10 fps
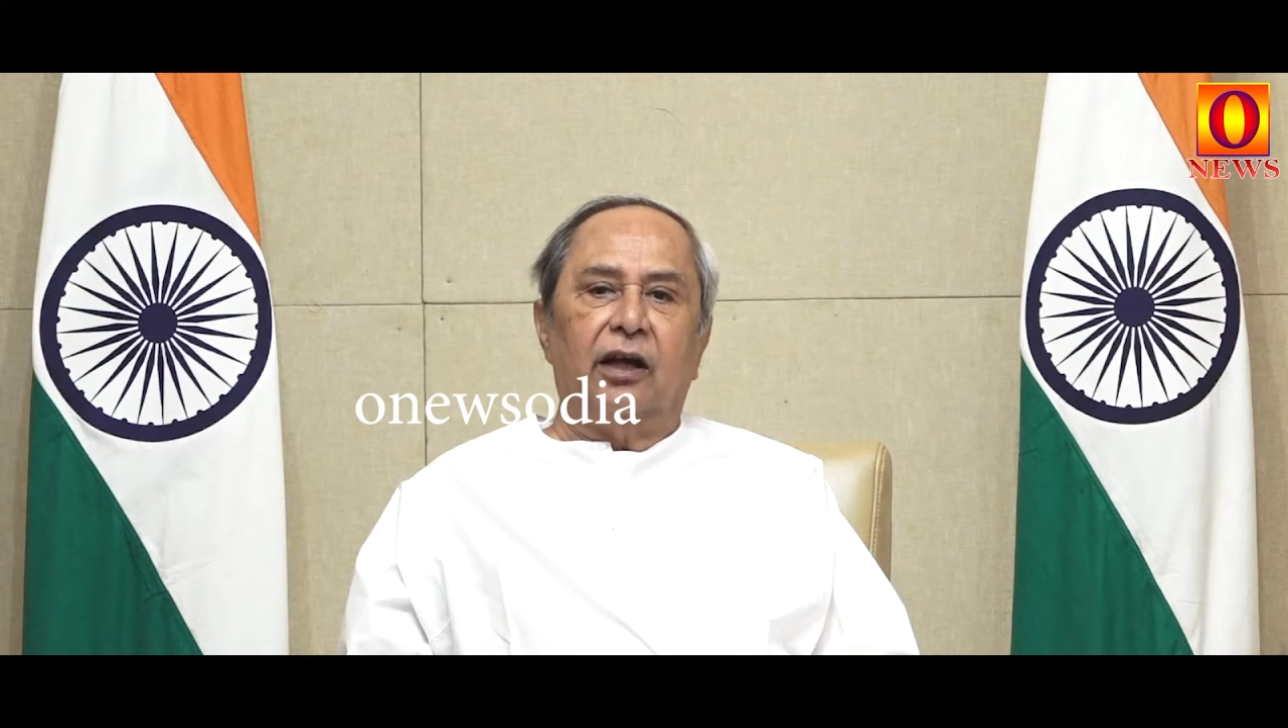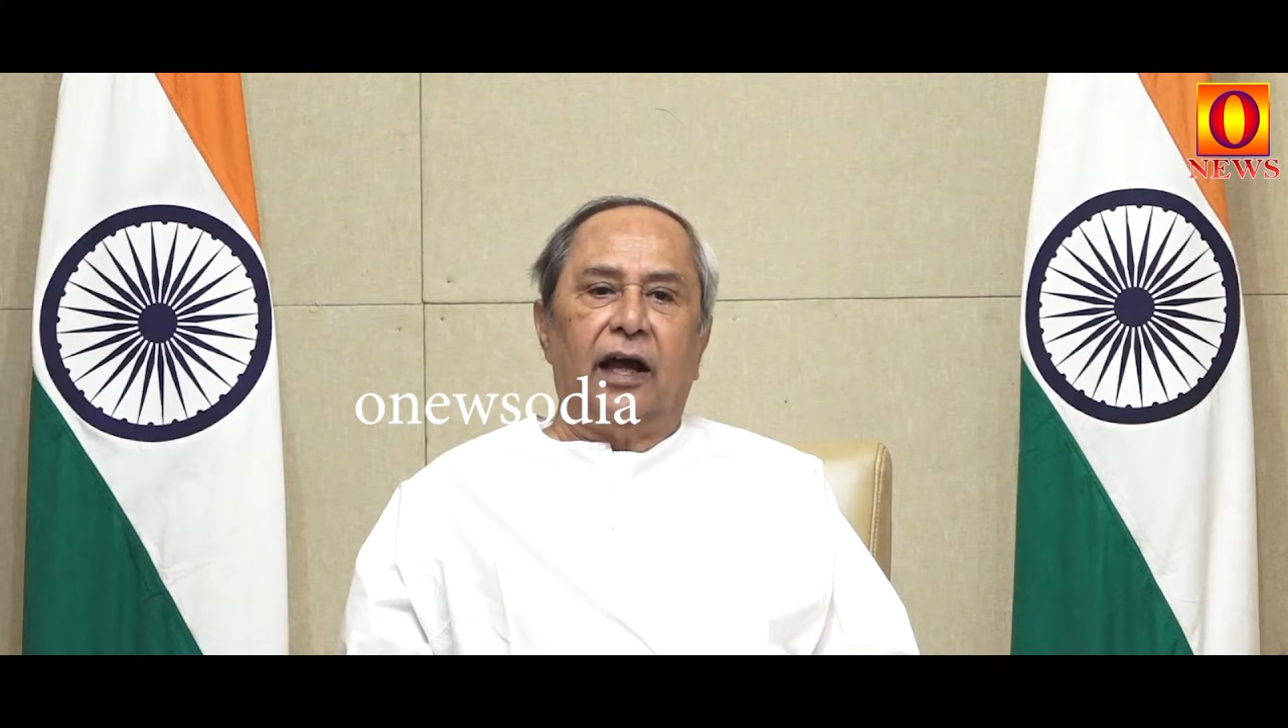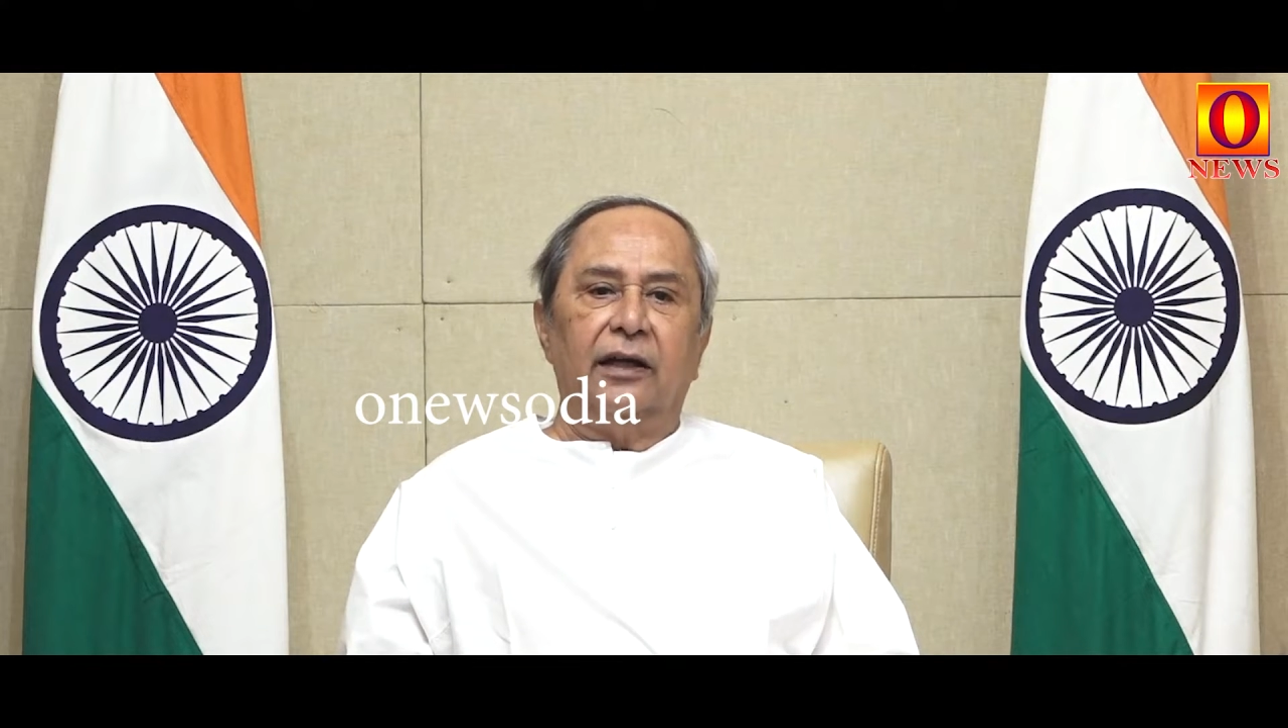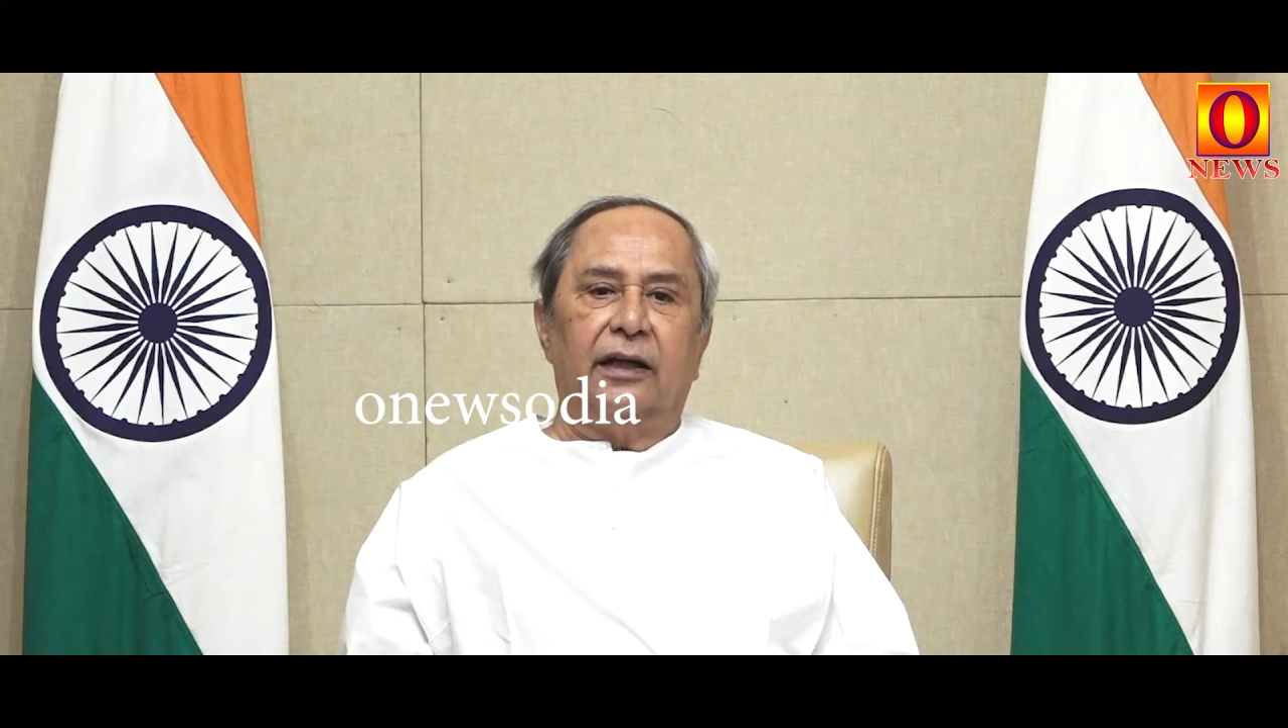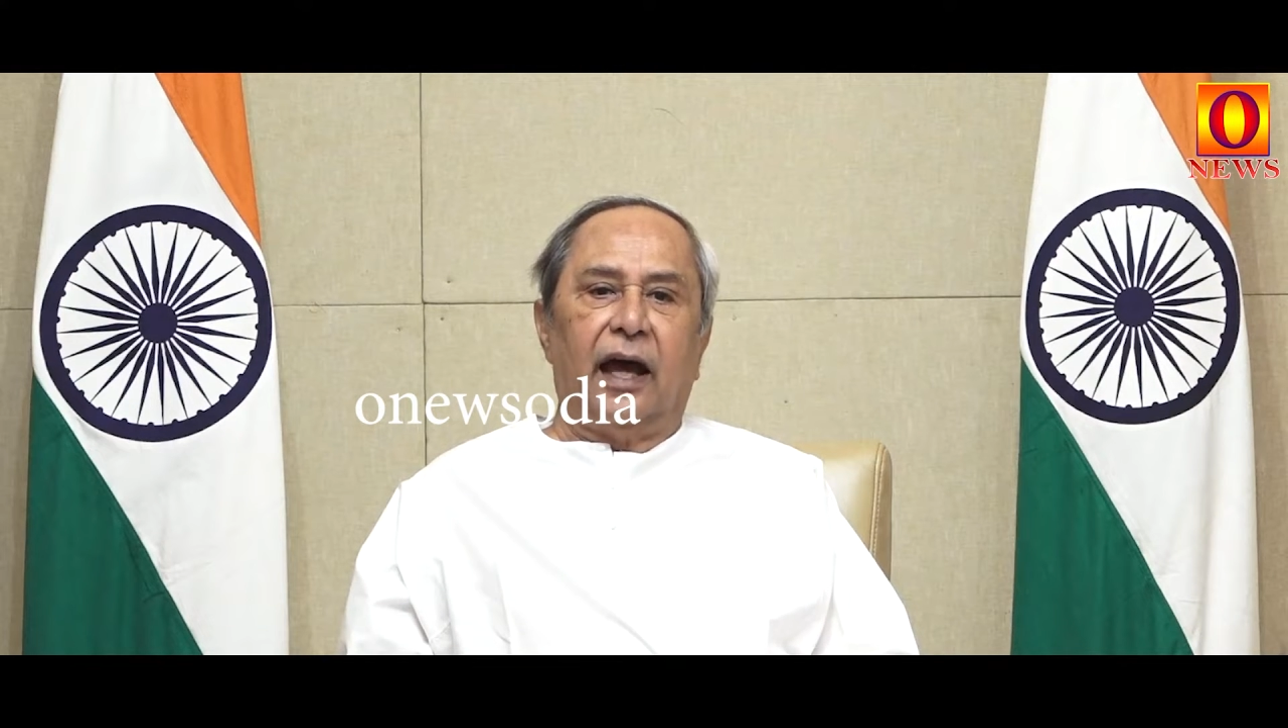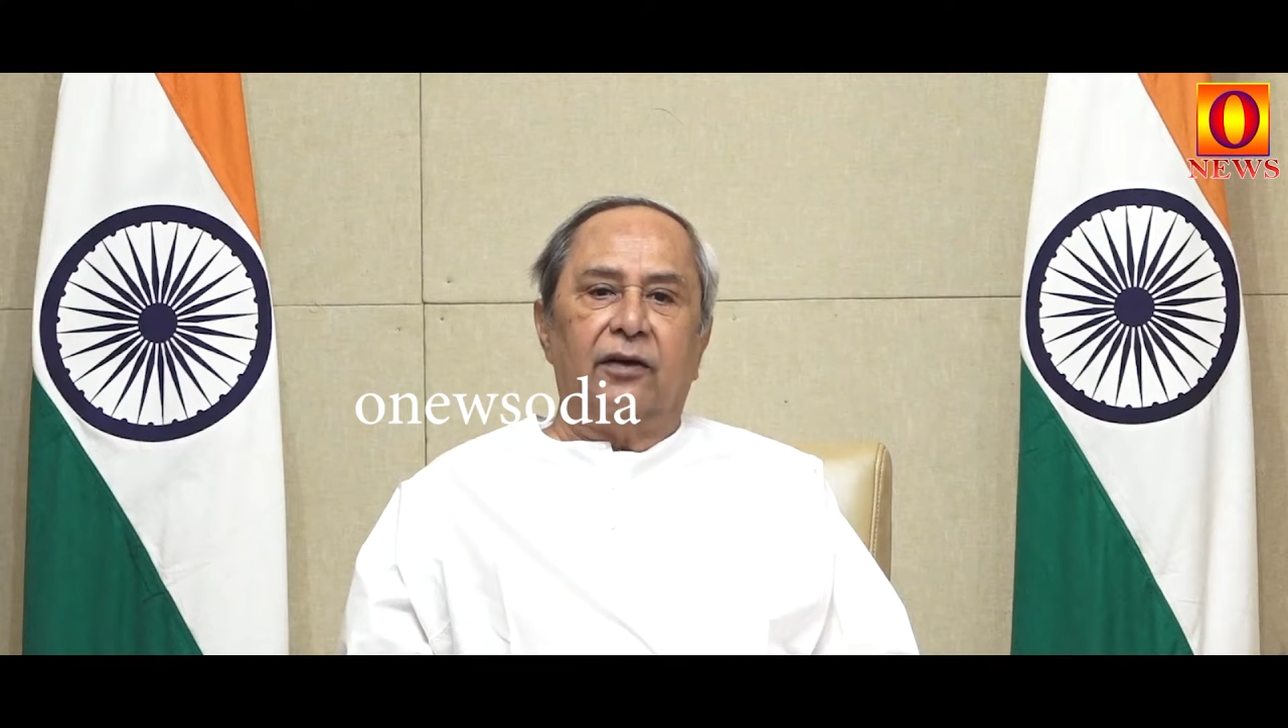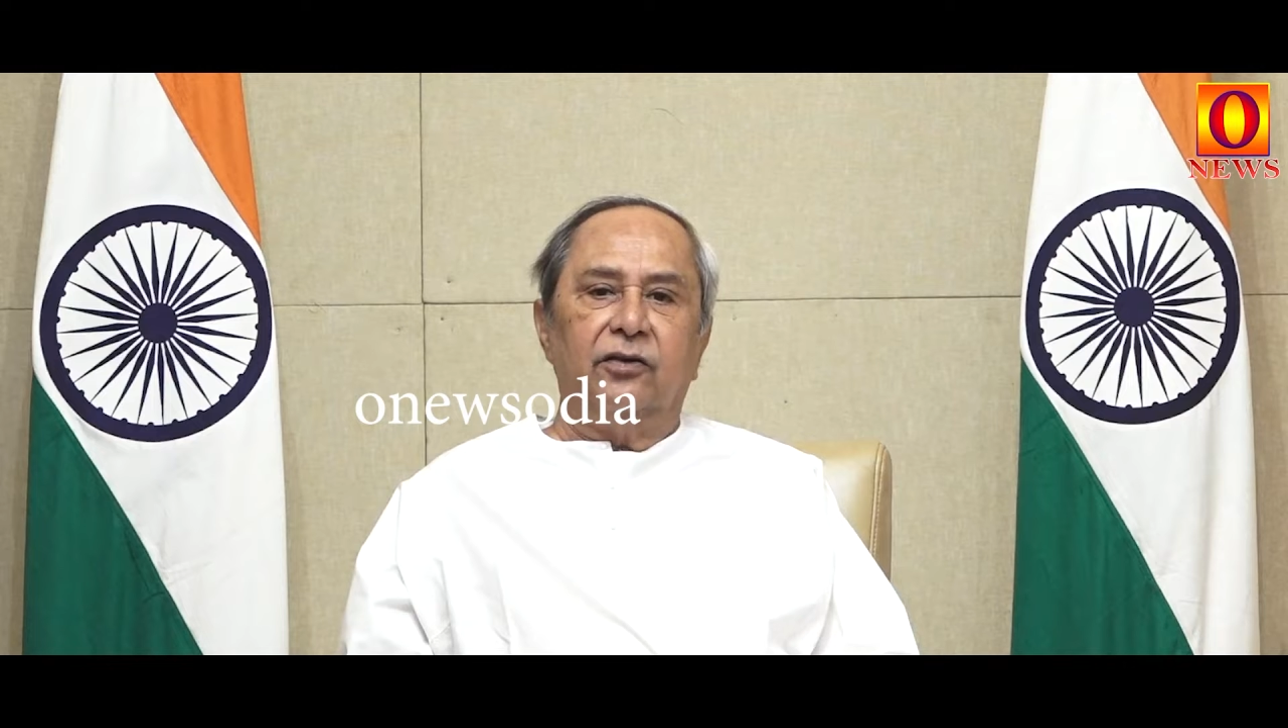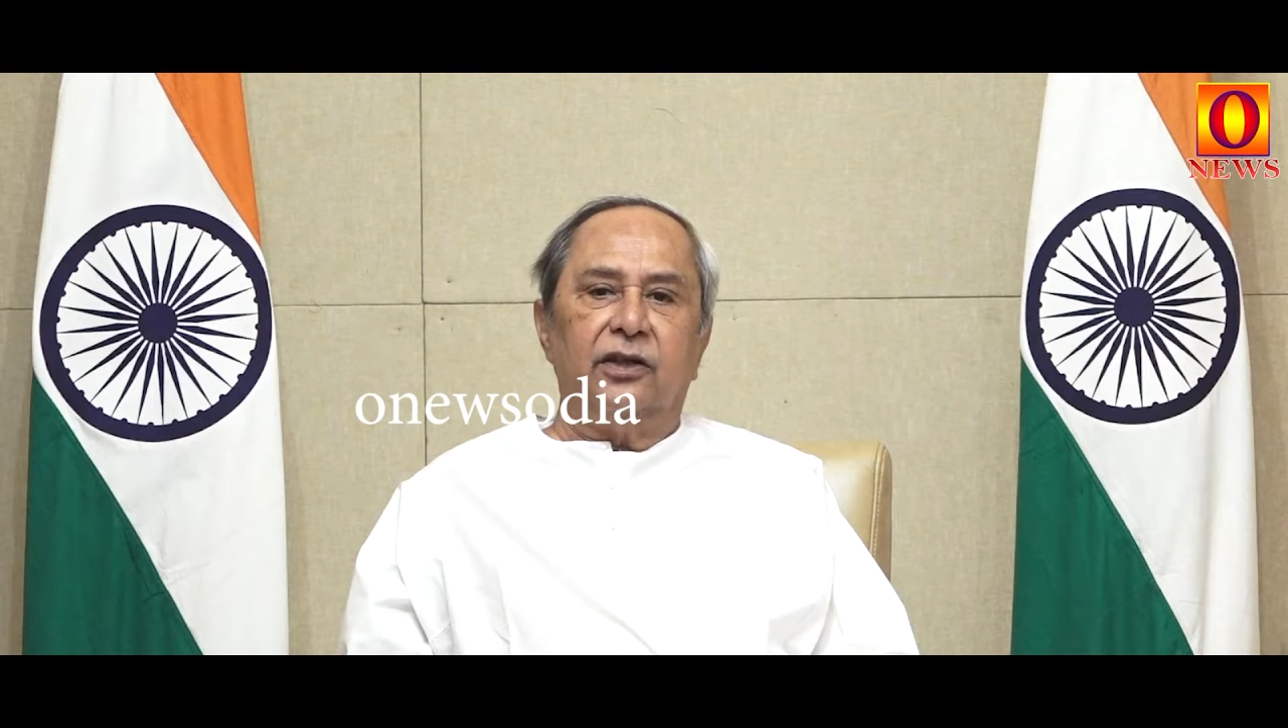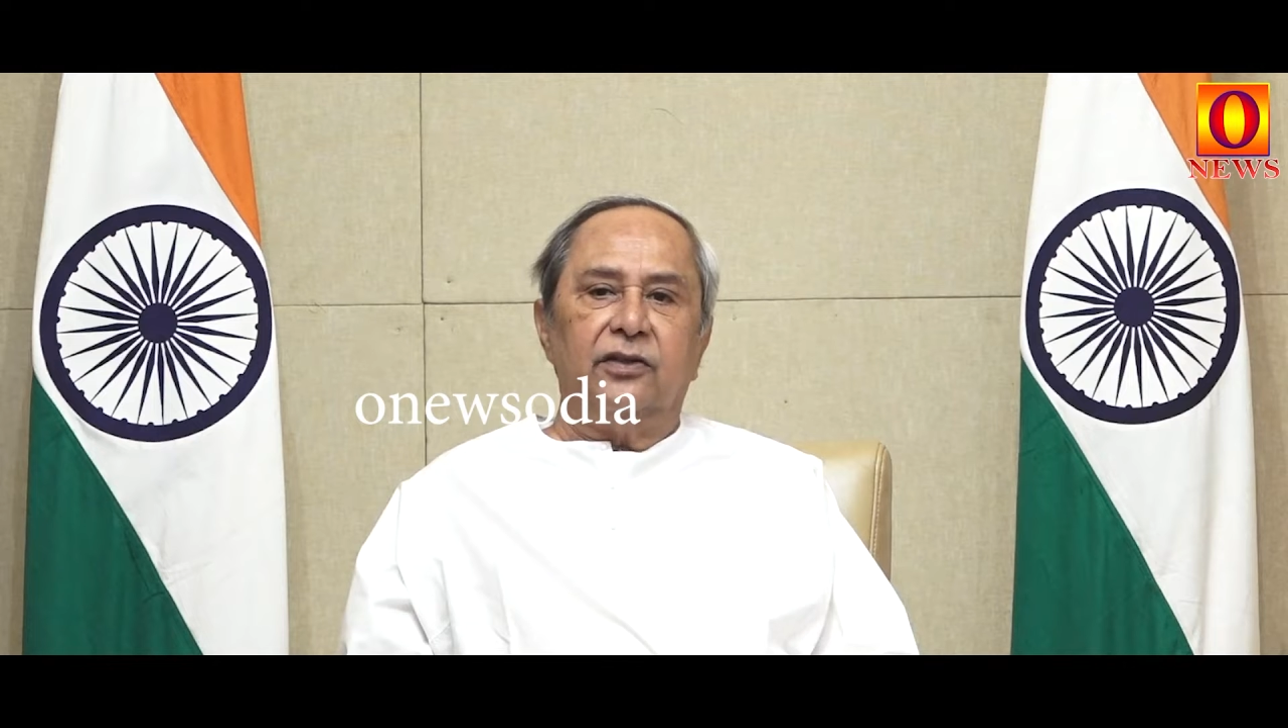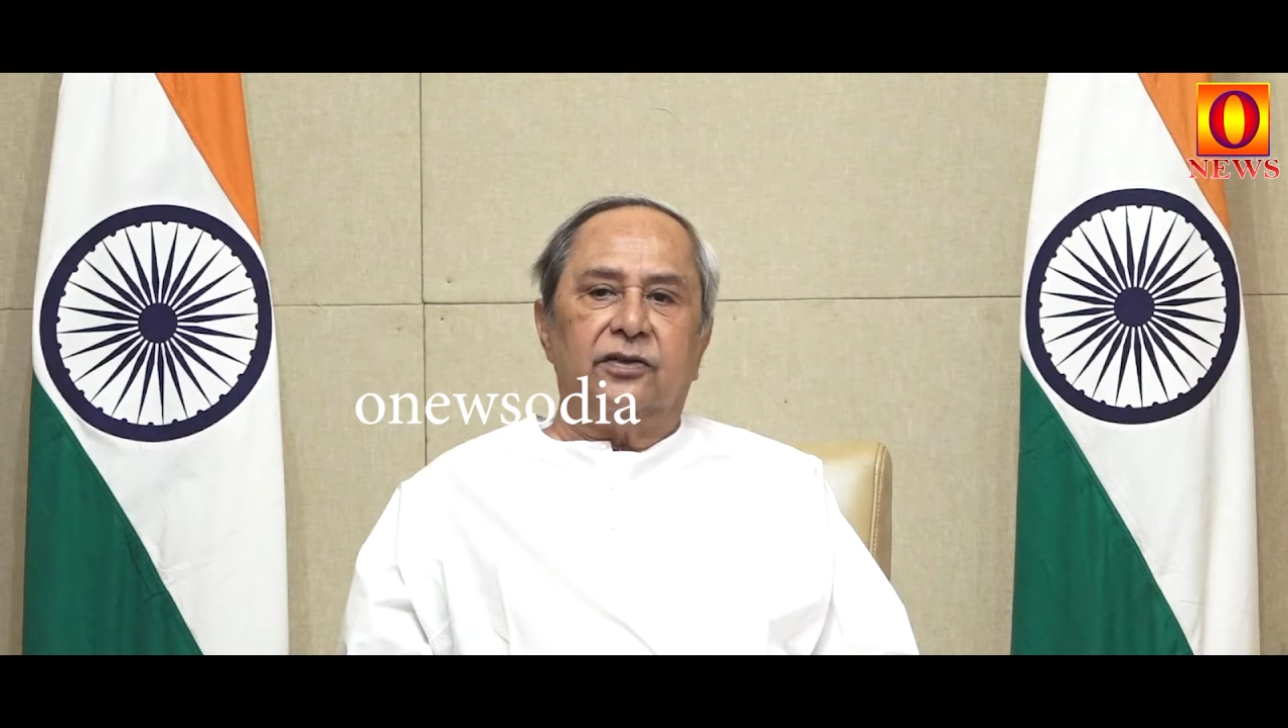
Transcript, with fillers: line guarantee